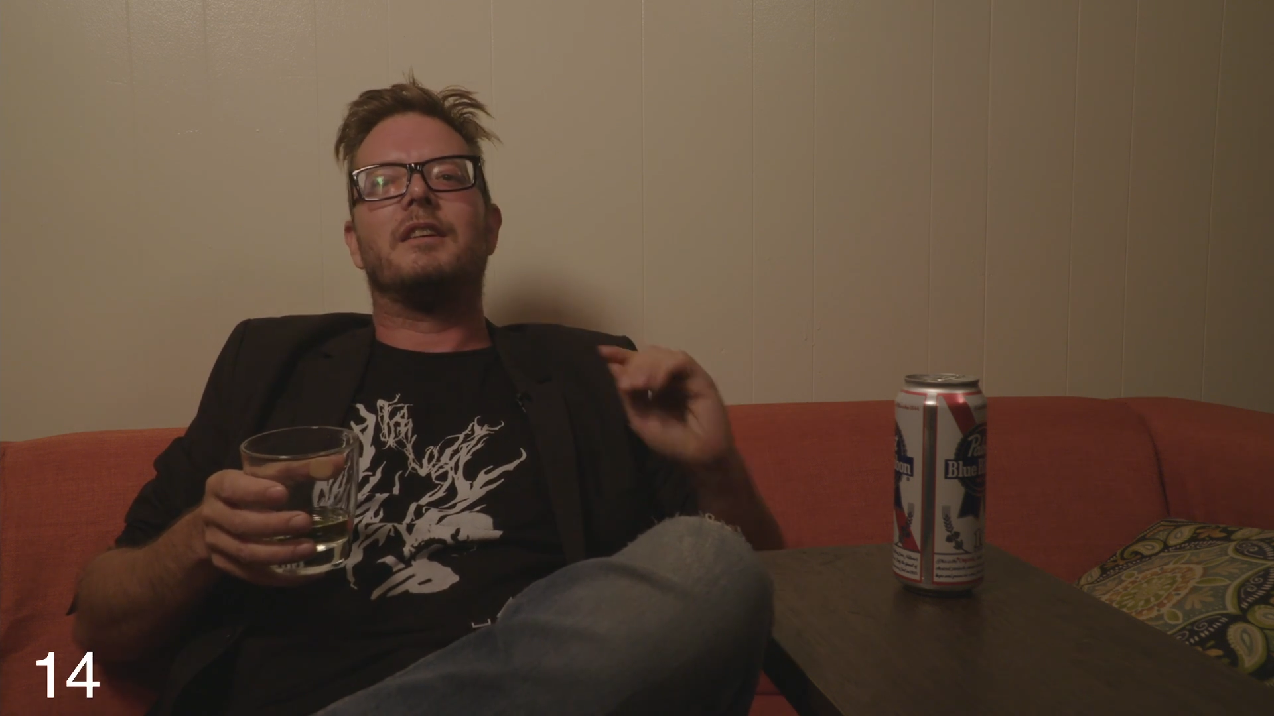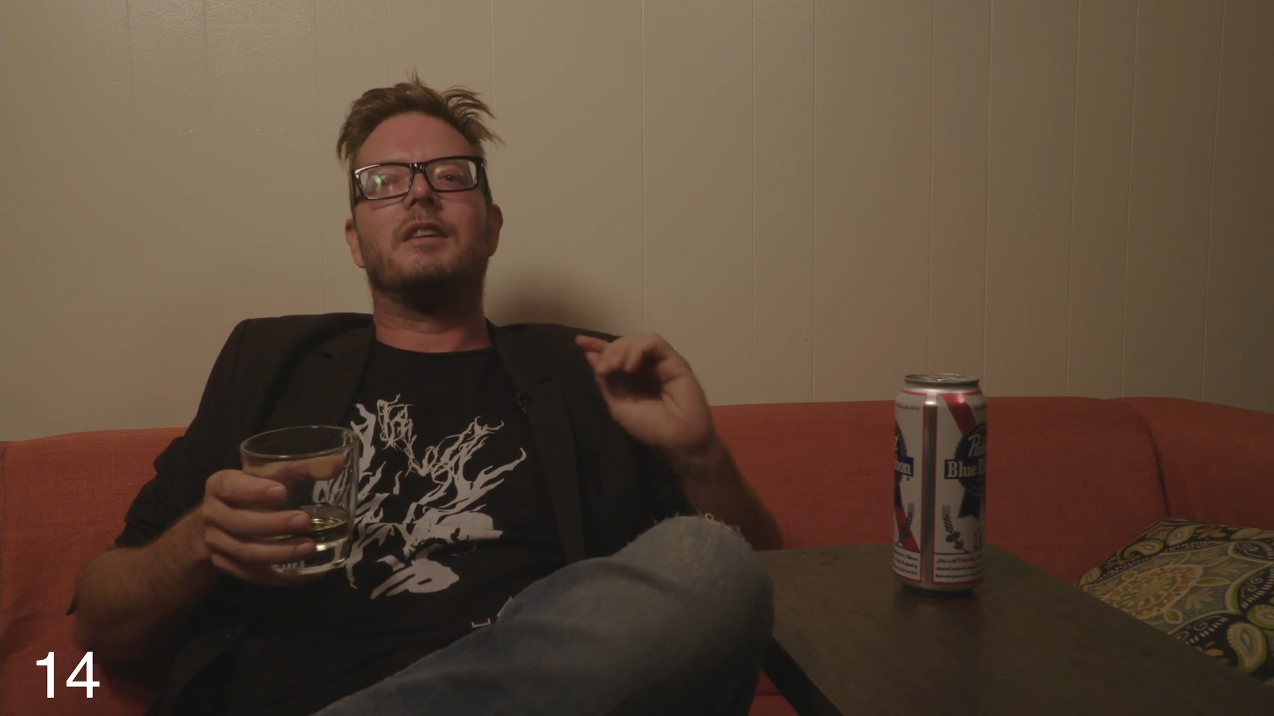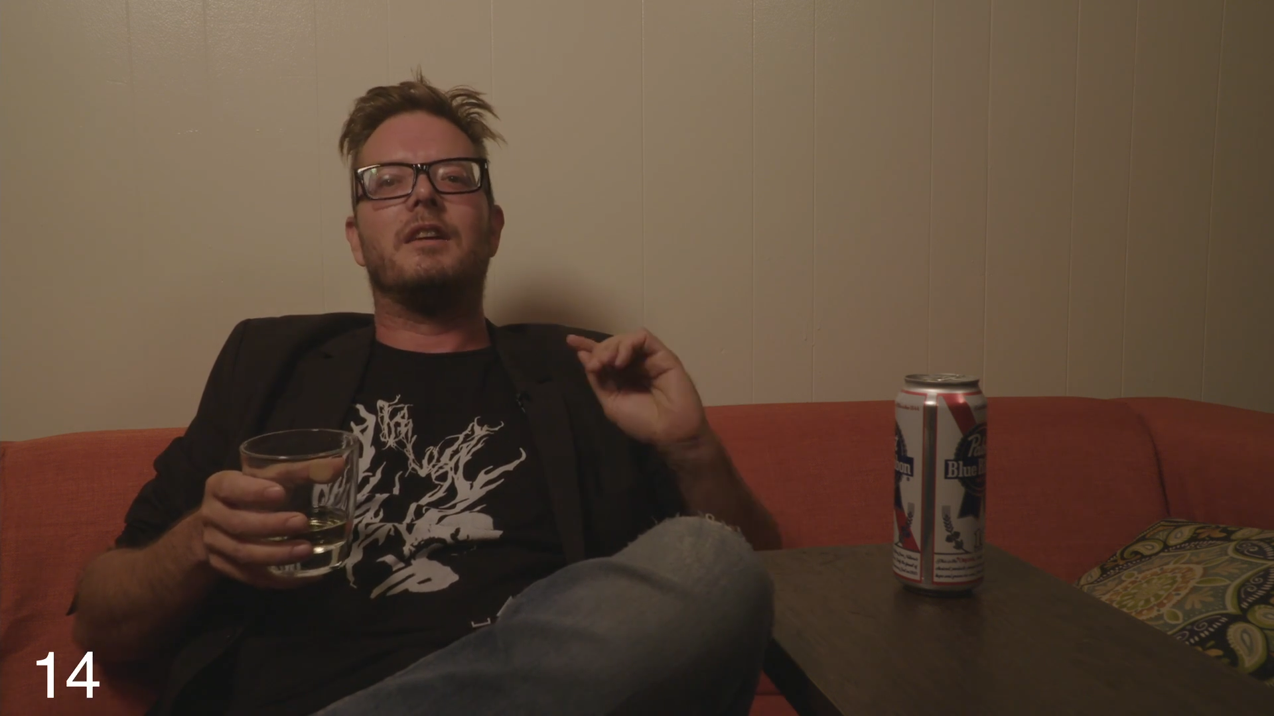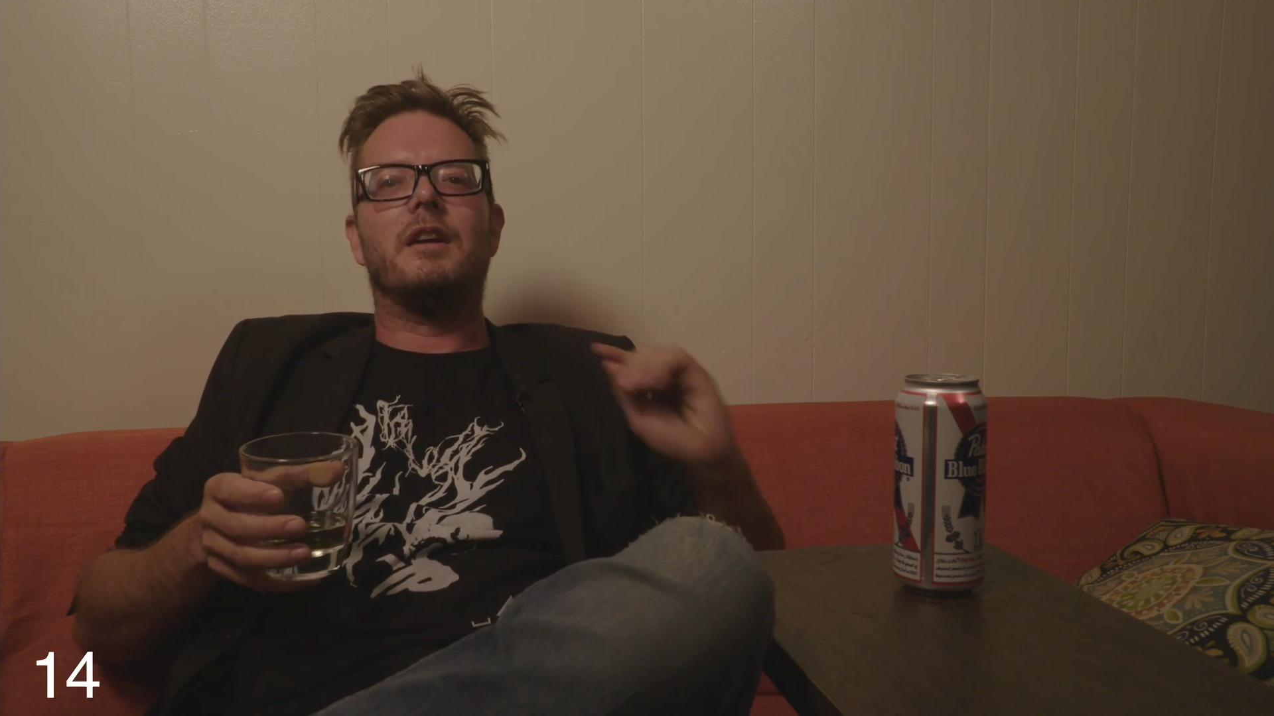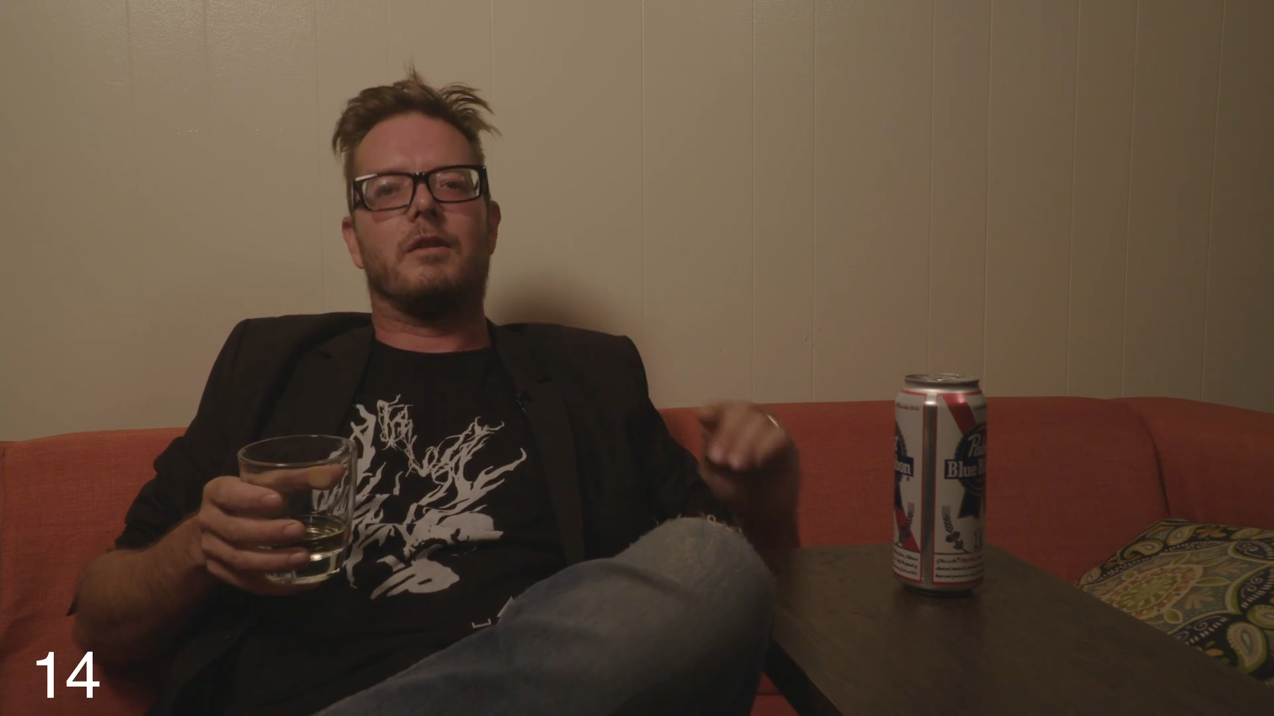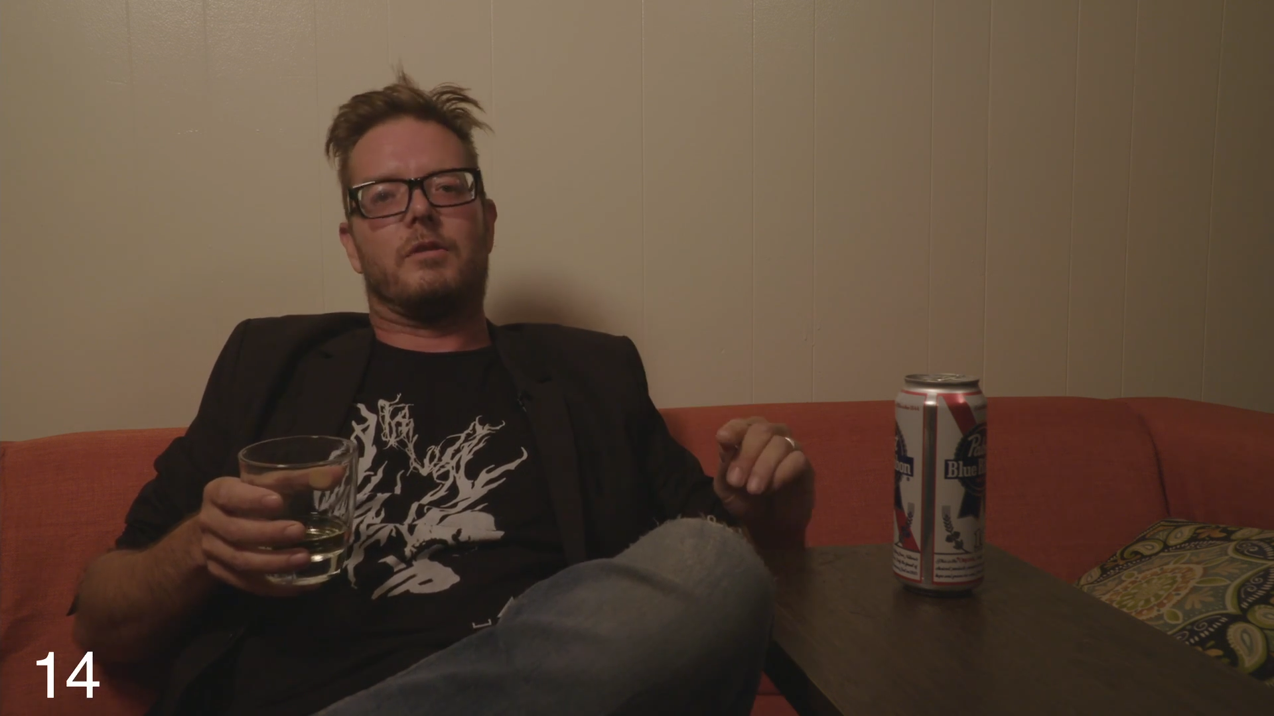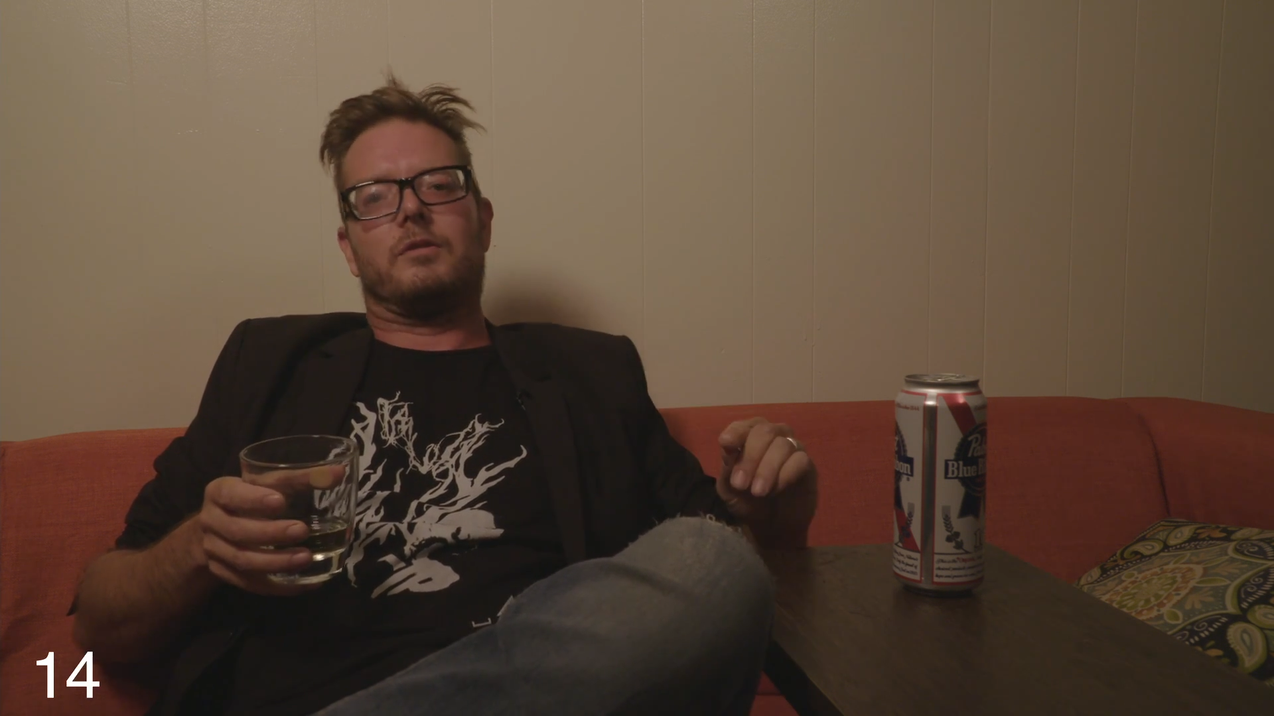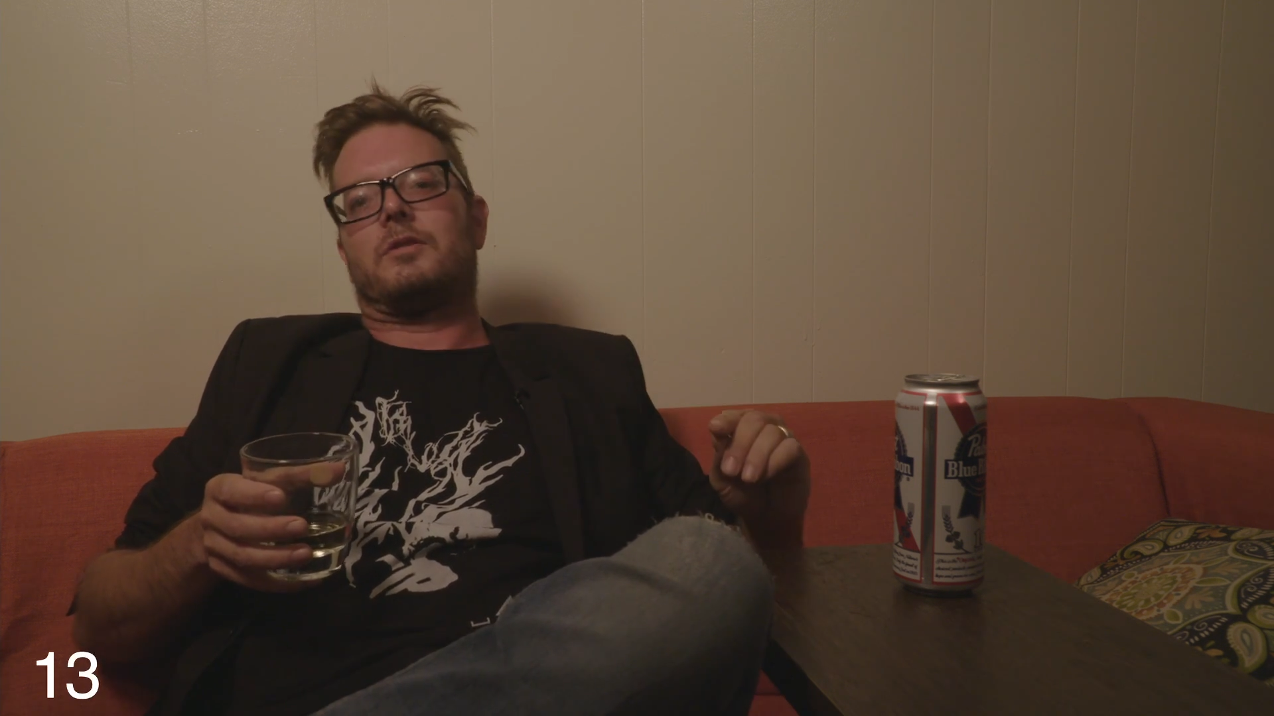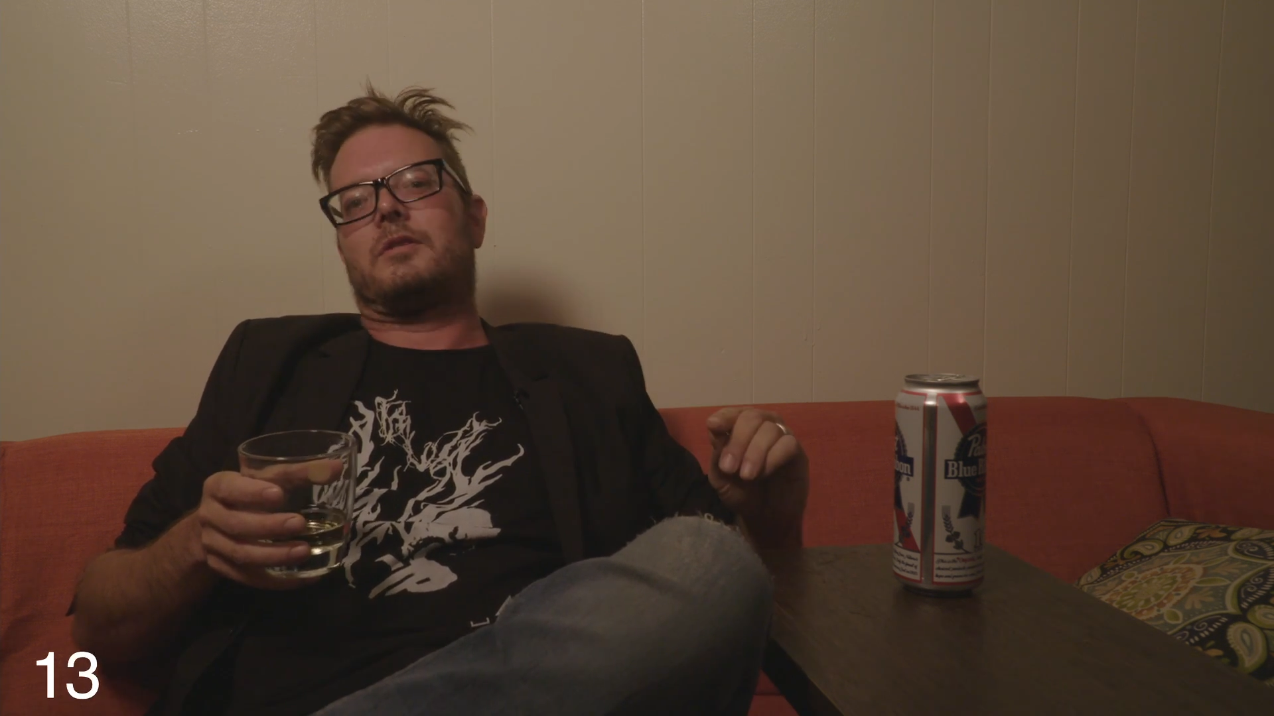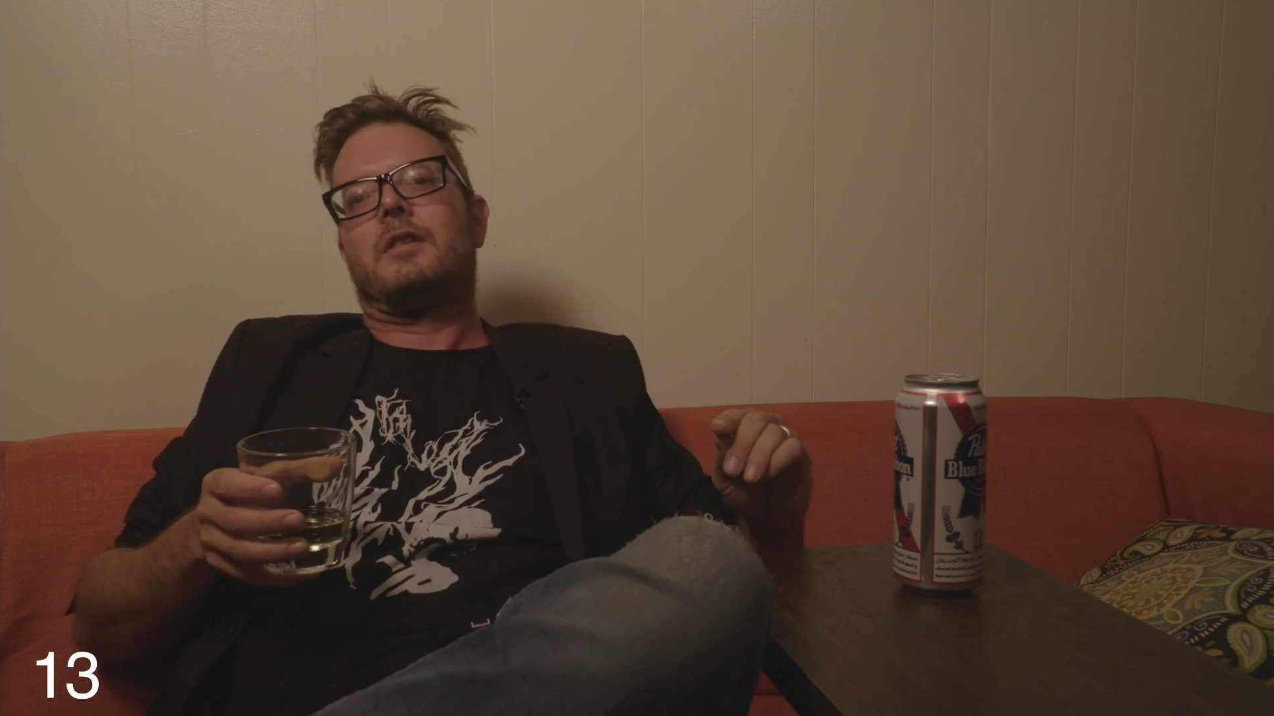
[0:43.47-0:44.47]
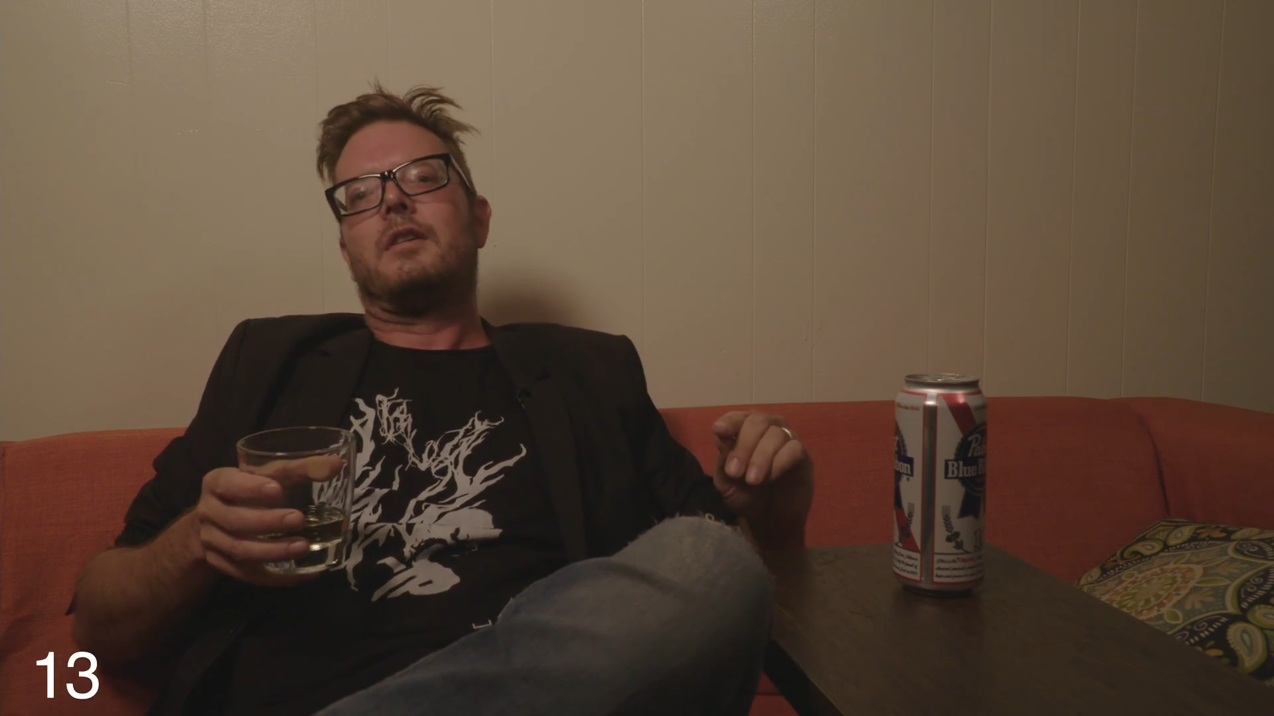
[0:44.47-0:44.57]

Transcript: years.